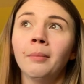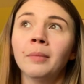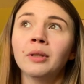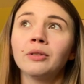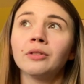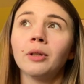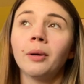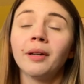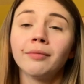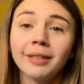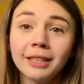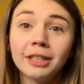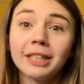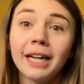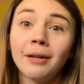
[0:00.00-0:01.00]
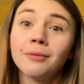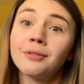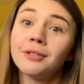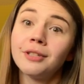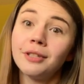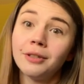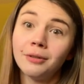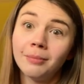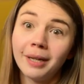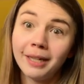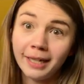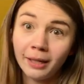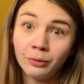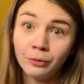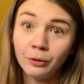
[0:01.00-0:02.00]
So I reached out to my
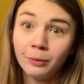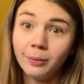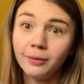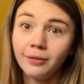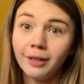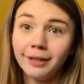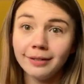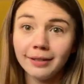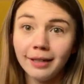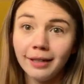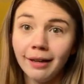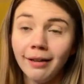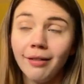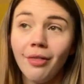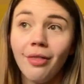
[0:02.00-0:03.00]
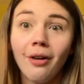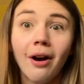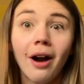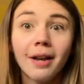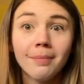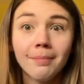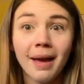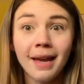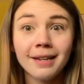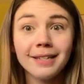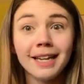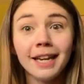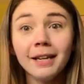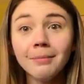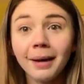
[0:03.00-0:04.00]
now supervisor that I'd met
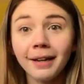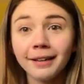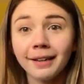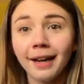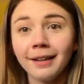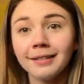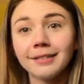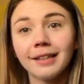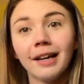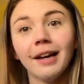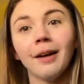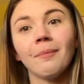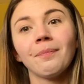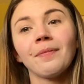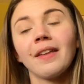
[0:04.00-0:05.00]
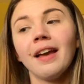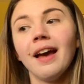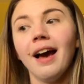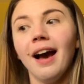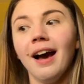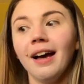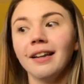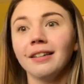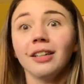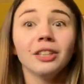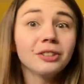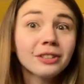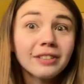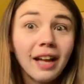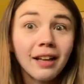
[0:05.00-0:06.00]
in Madagascar, and I
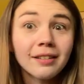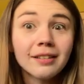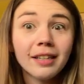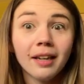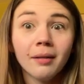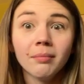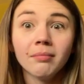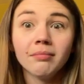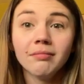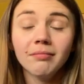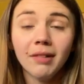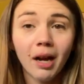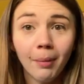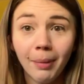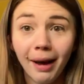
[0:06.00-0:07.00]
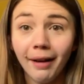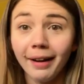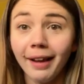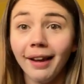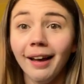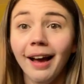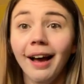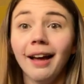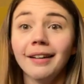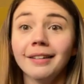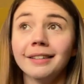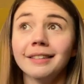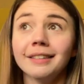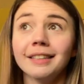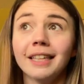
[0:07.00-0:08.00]
just asked him about it
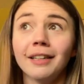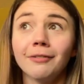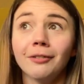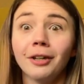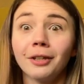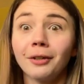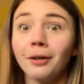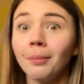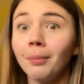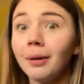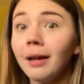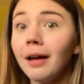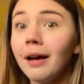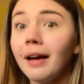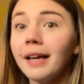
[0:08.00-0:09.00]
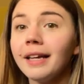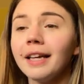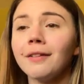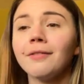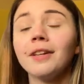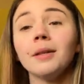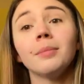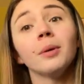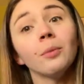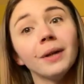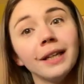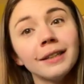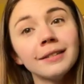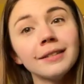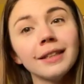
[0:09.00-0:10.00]
and if I could apply, if he'd be
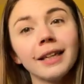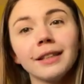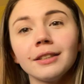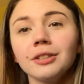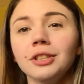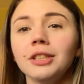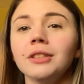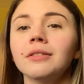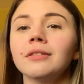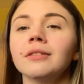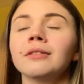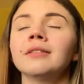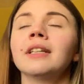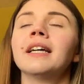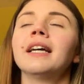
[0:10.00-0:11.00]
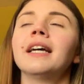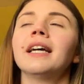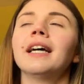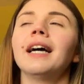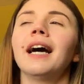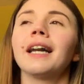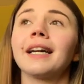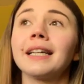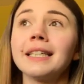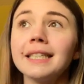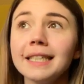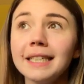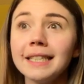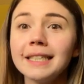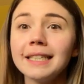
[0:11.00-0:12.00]
willing to take a student, and I
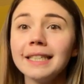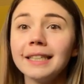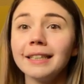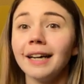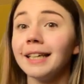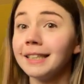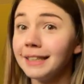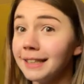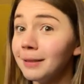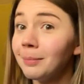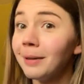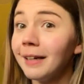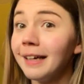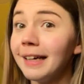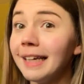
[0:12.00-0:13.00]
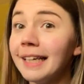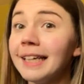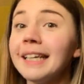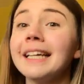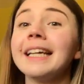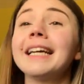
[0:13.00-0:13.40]
did apply.